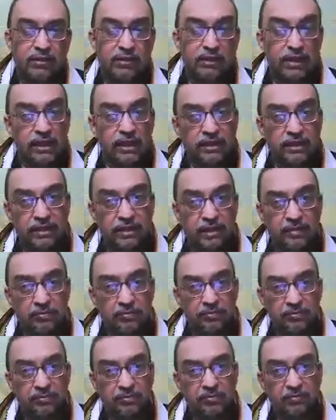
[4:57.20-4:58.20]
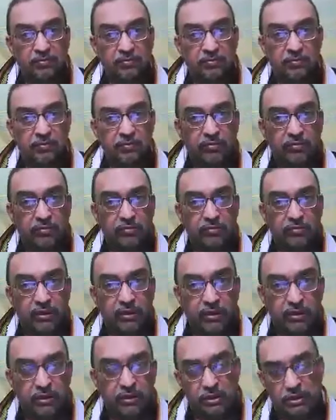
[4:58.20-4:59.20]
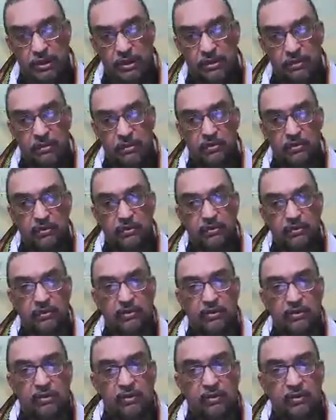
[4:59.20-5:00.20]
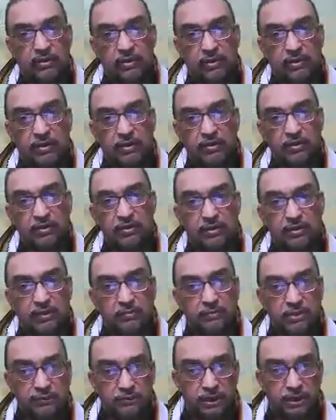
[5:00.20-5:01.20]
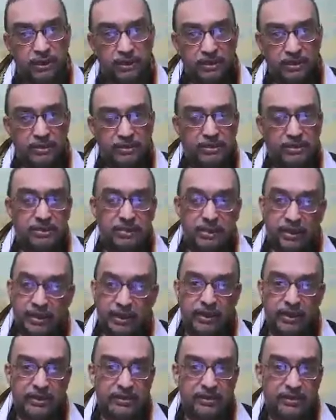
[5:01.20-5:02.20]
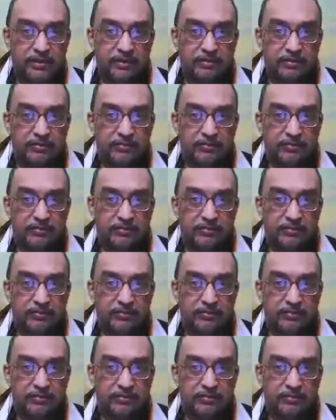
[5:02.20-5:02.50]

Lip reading: Then came the sun. some civilizations realized